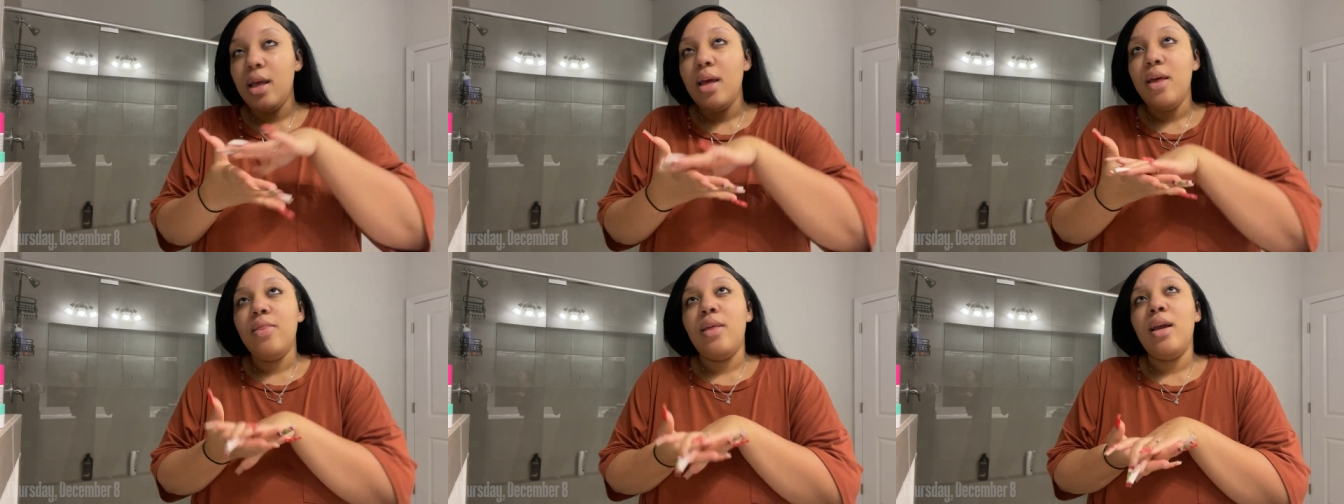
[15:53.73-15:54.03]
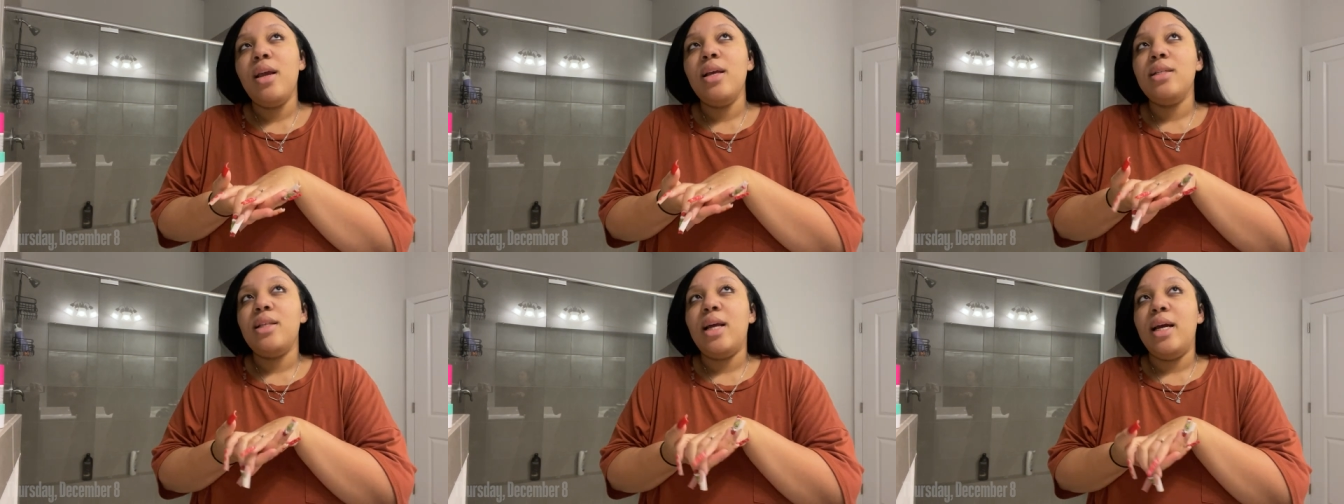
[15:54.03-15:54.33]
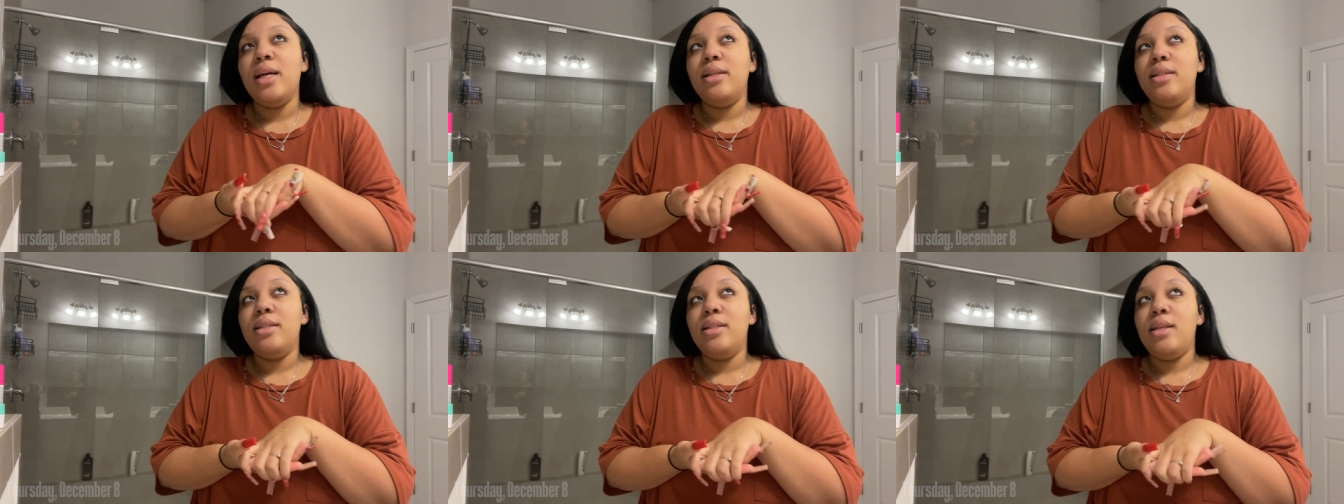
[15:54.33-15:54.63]
I think it's
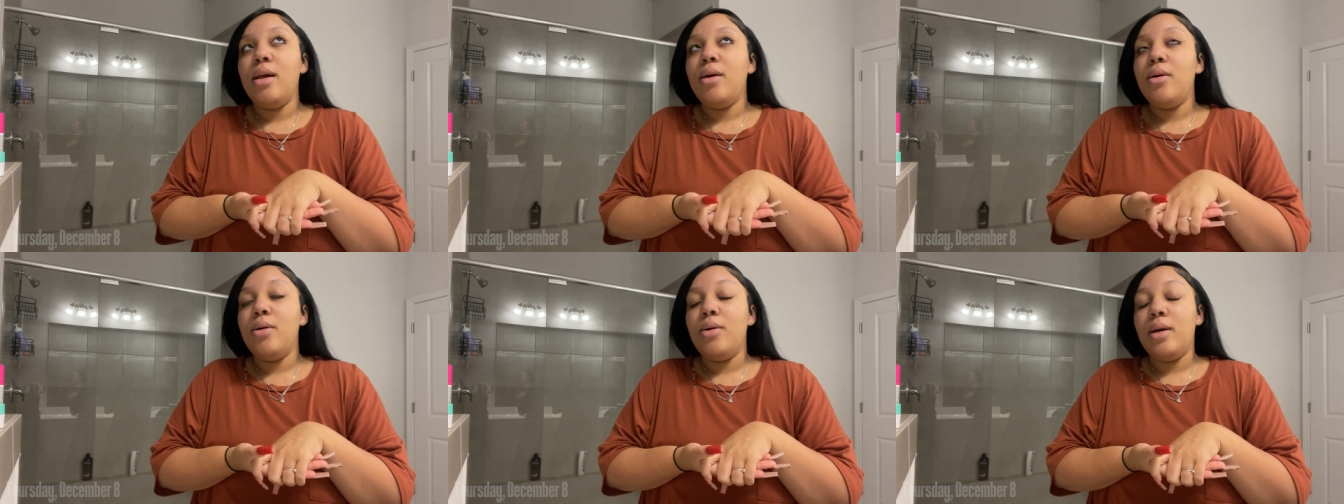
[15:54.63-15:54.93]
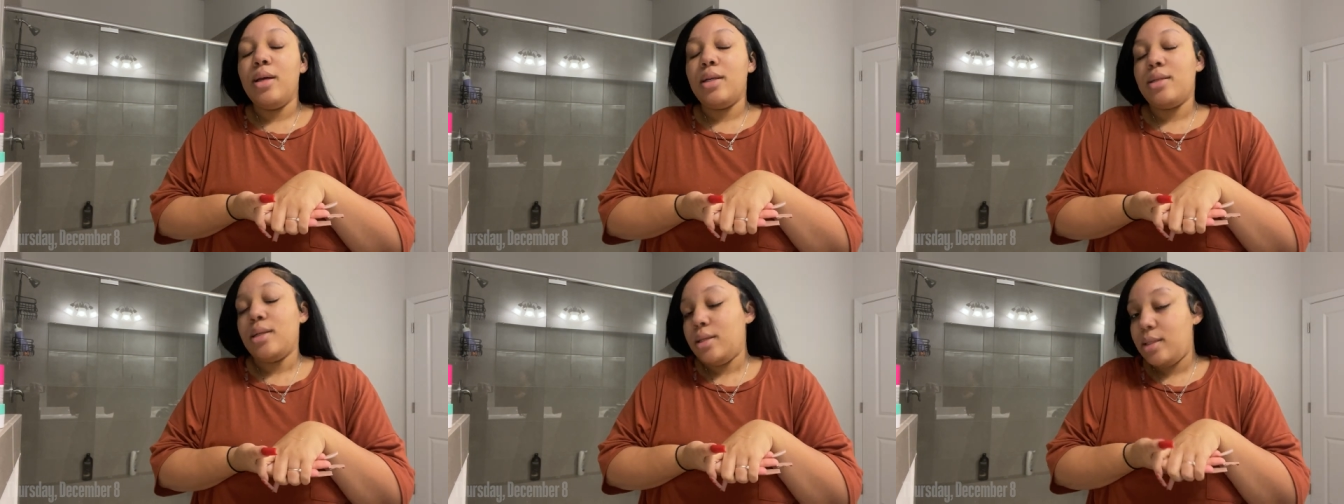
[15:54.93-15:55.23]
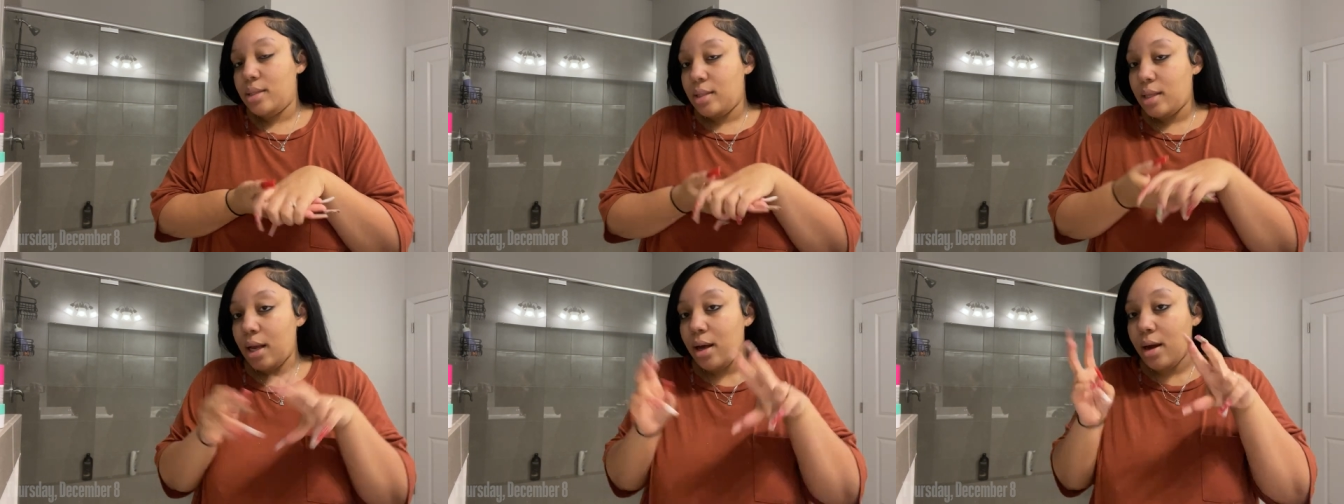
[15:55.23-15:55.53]
like still, it's
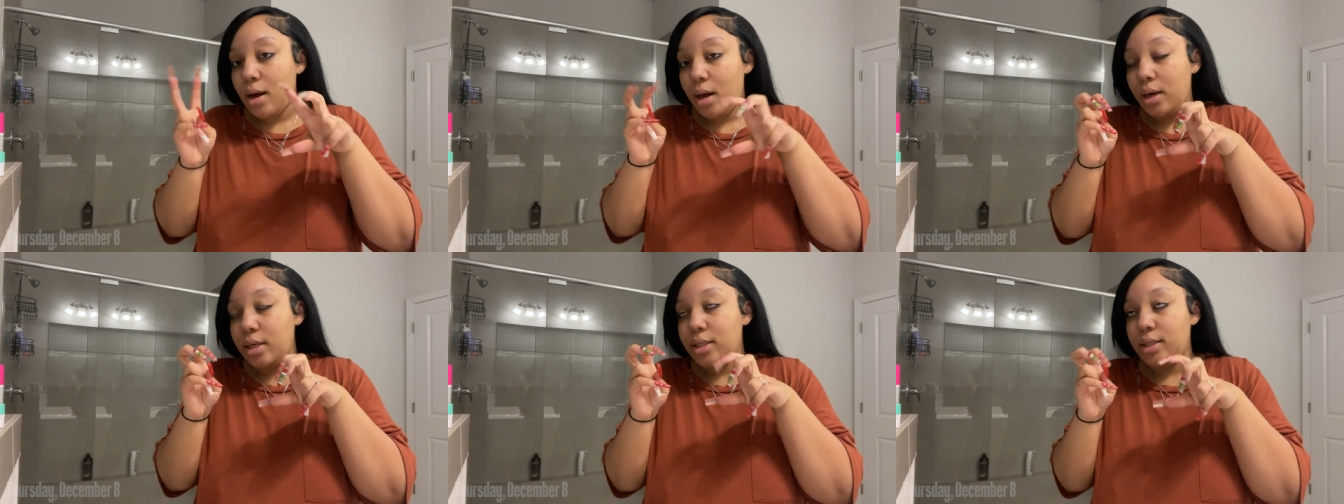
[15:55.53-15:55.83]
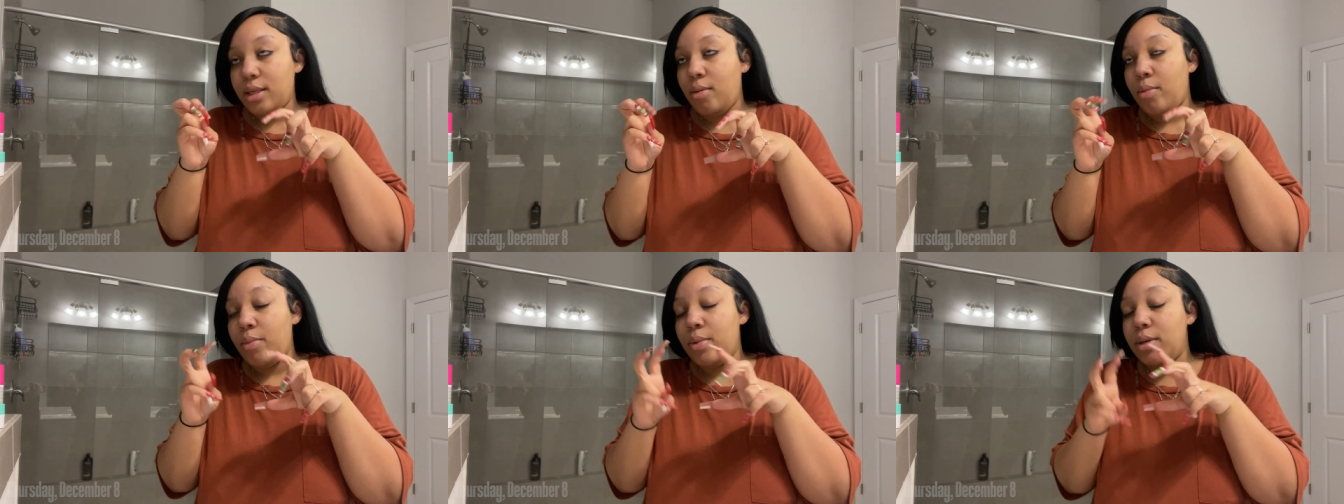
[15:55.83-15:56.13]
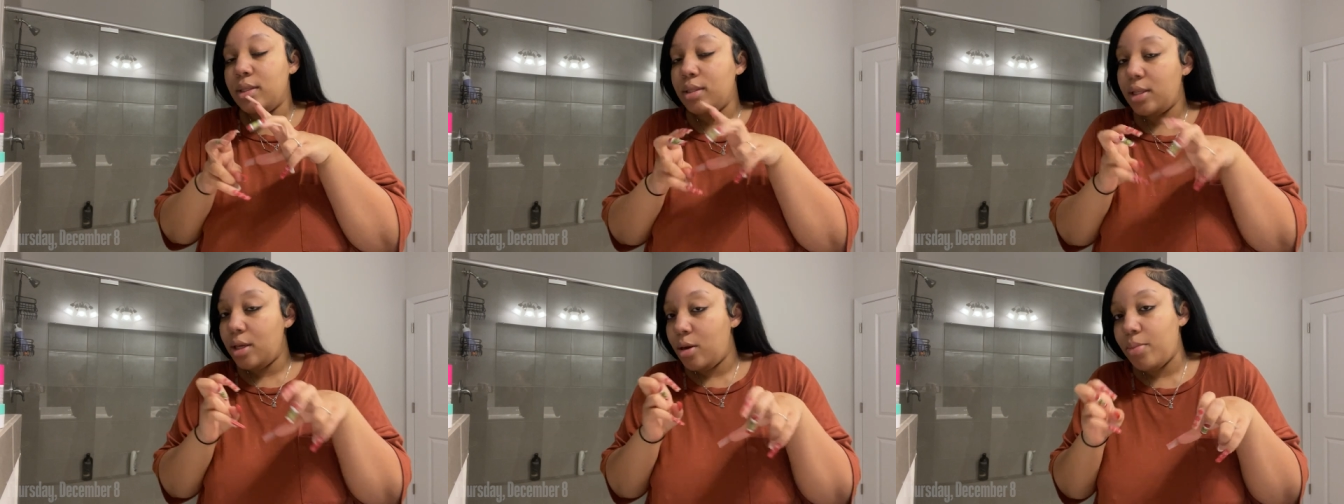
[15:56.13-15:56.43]
a, they call it a sample, but it's
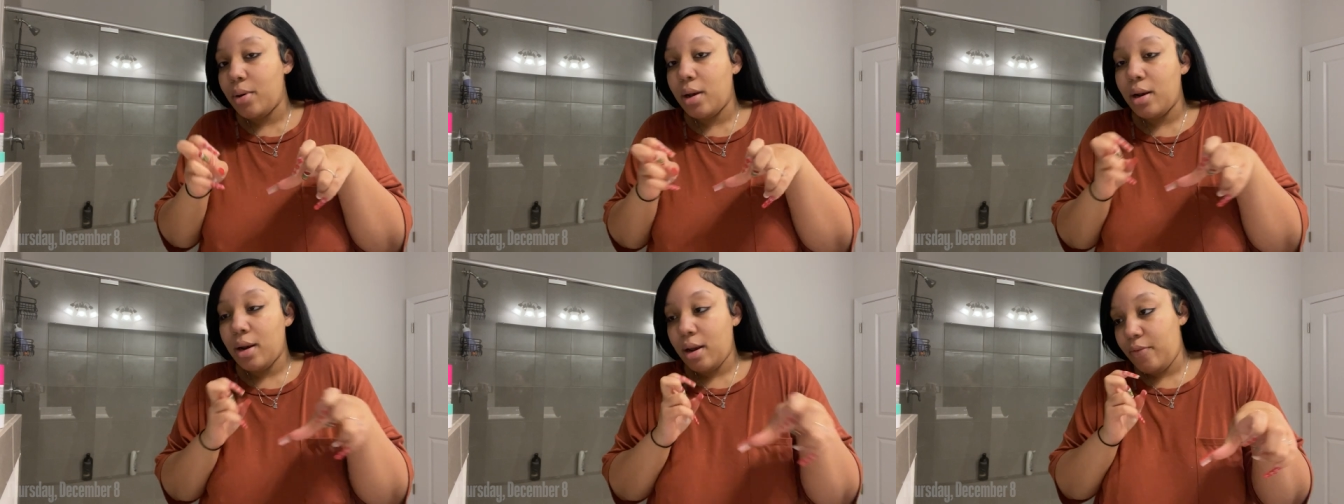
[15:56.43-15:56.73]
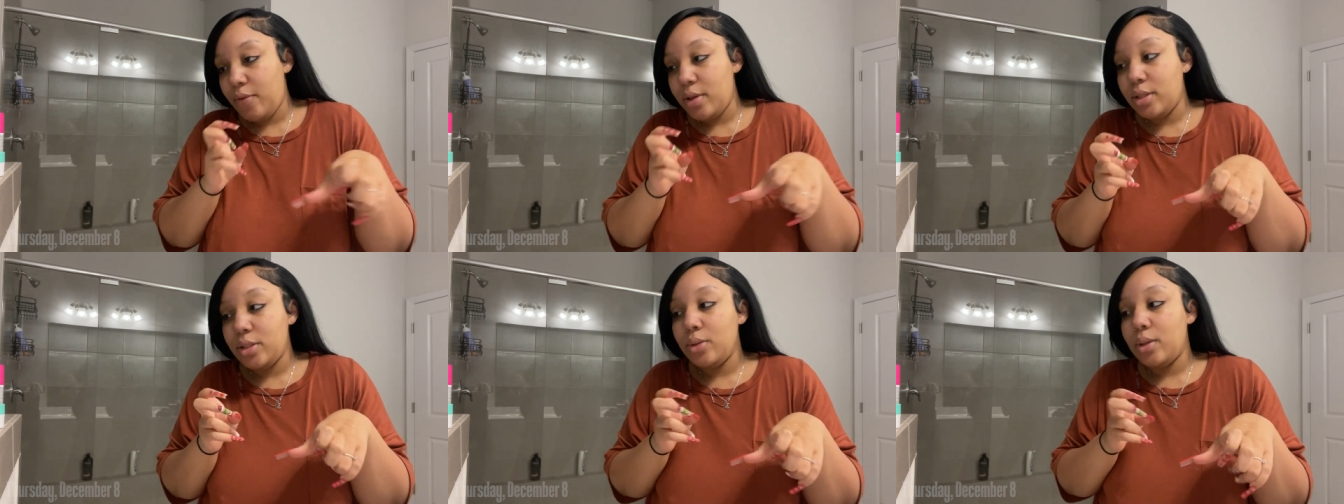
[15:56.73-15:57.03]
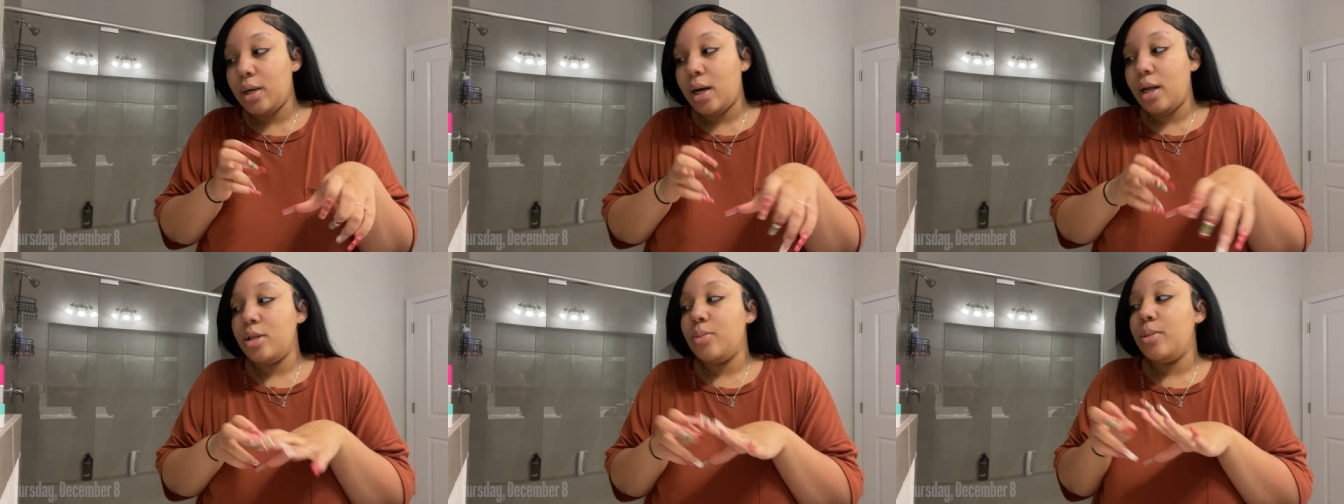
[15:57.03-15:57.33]
still probably
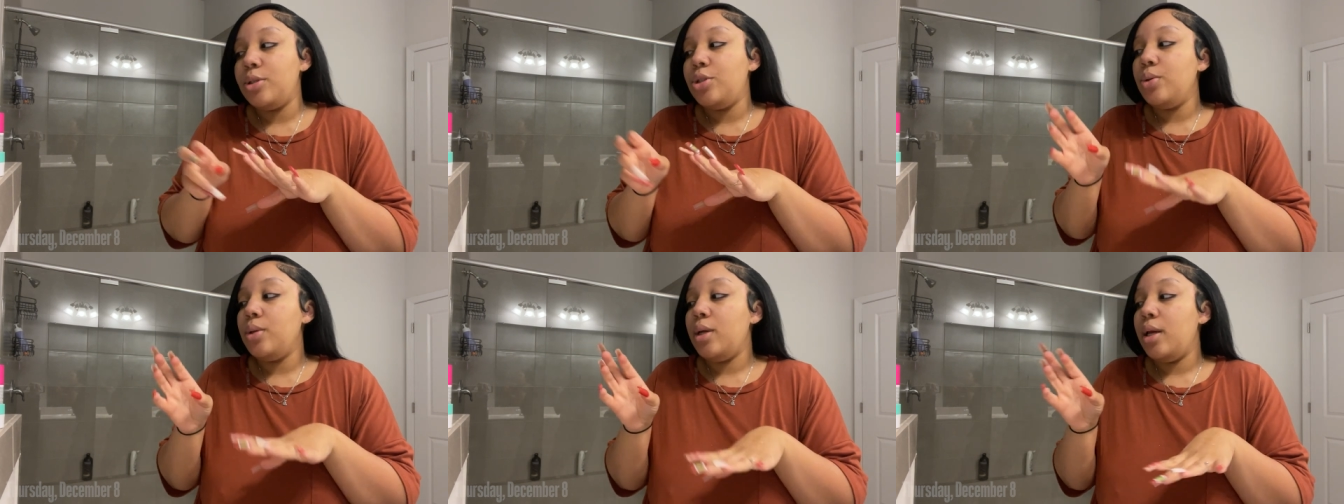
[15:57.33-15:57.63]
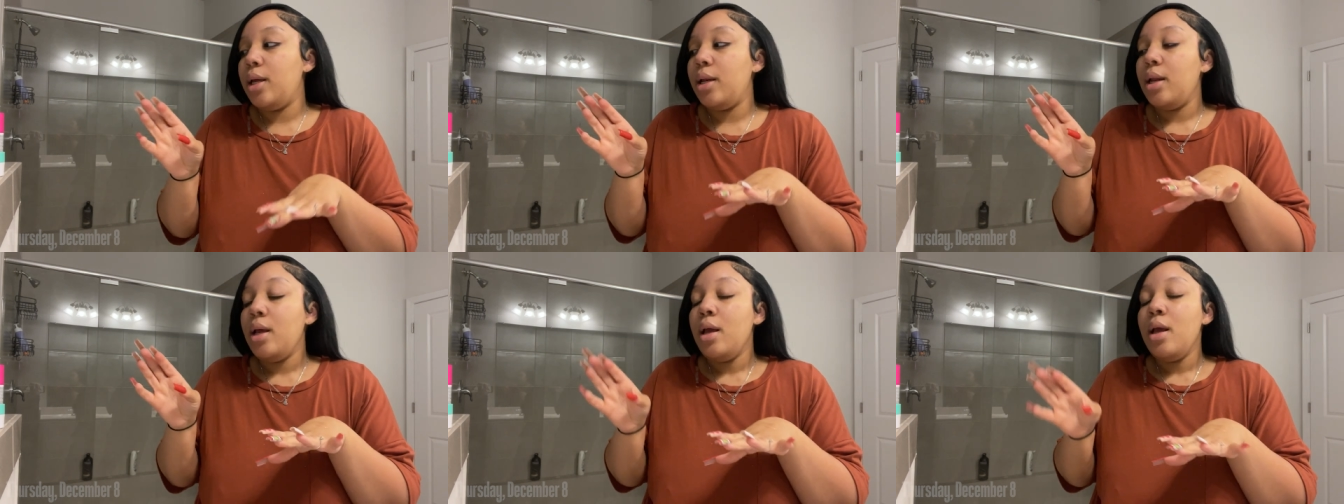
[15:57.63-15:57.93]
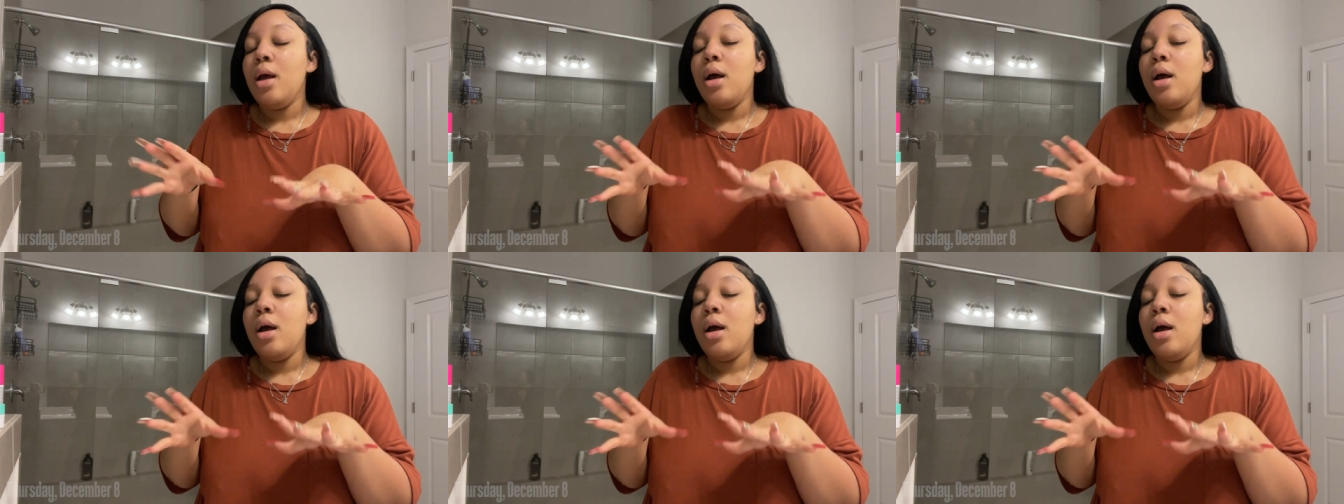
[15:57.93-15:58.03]
$52, but you get